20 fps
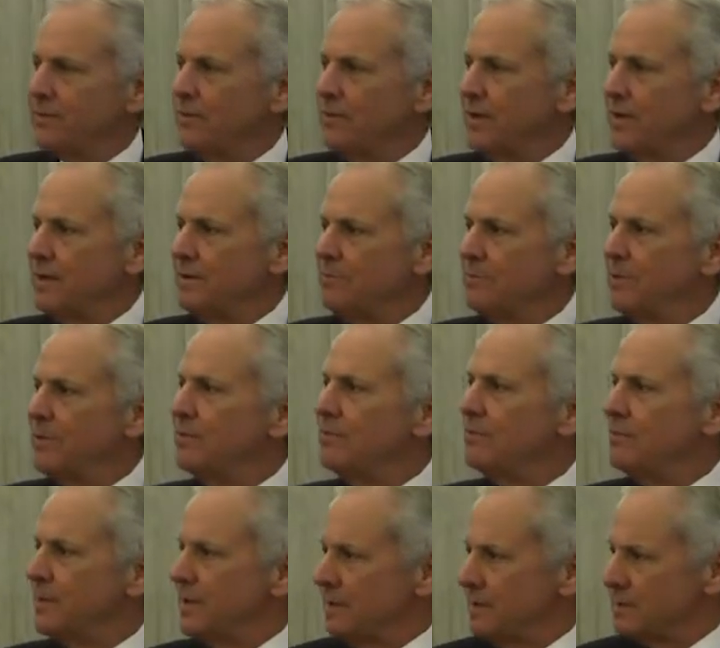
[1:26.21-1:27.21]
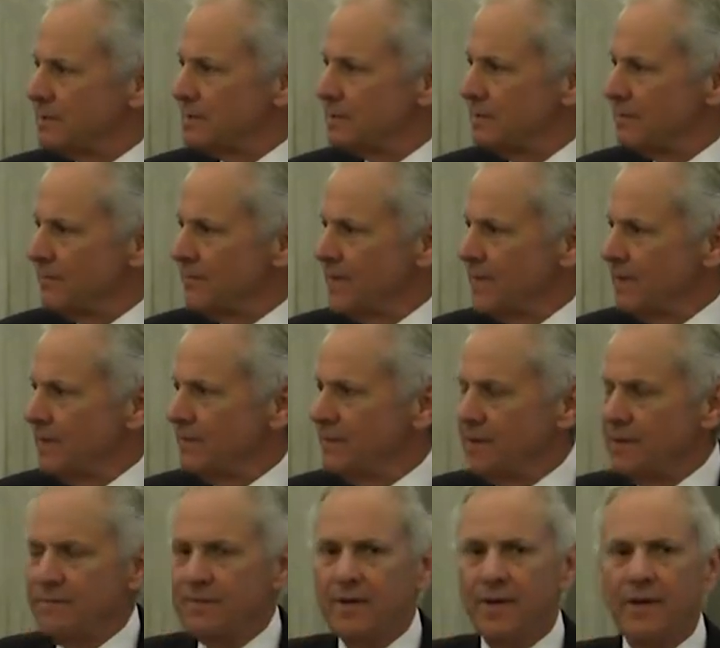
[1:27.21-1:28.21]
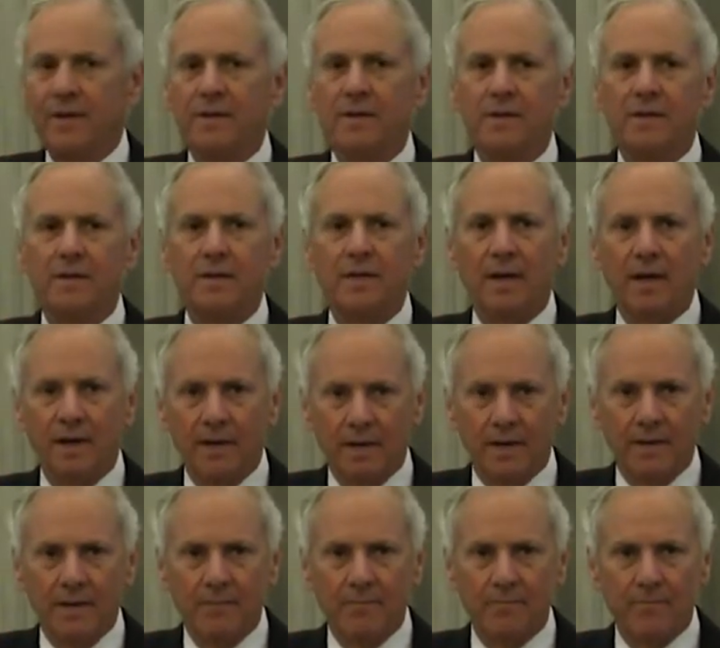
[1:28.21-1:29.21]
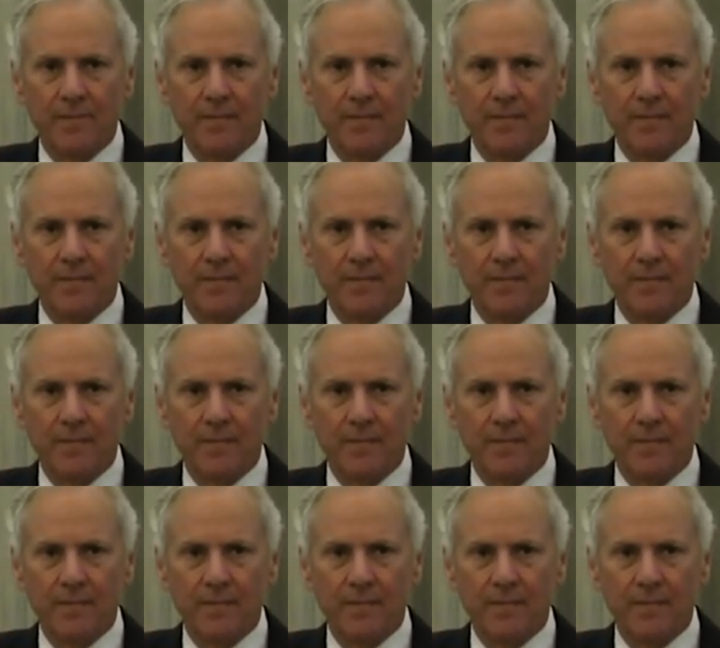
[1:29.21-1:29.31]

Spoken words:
great movements that have taken time,